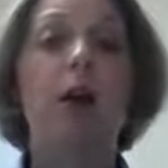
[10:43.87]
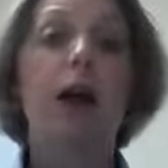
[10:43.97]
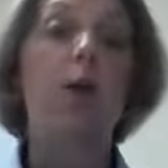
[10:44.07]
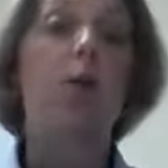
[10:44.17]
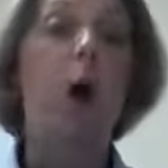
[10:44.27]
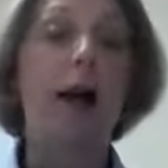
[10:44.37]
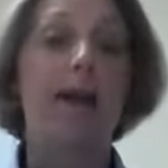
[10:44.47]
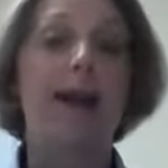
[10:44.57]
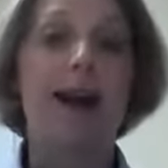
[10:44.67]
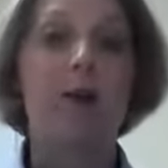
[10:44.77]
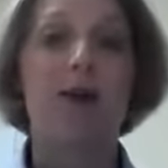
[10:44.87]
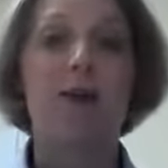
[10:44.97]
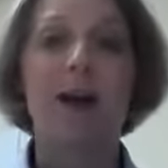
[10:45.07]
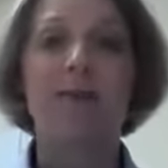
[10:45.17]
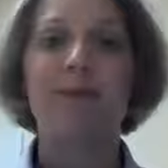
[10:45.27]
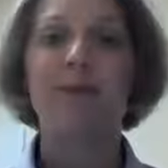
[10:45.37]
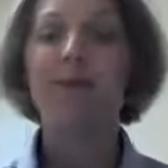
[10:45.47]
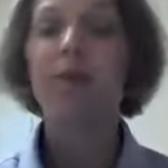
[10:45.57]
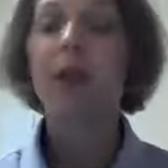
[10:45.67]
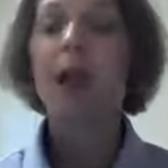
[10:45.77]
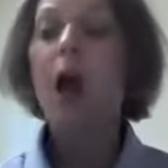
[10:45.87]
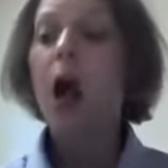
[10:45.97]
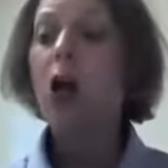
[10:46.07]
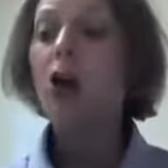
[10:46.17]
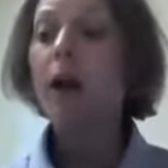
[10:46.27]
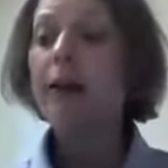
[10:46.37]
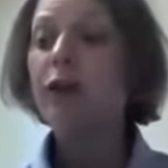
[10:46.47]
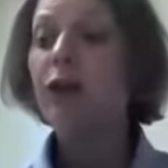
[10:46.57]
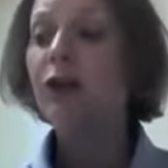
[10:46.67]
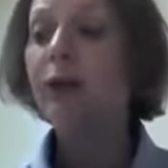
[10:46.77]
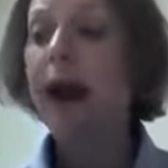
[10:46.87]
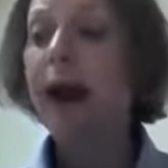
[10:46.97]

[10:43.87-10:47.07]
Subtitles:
grade 1 ankle sprain. A grade 2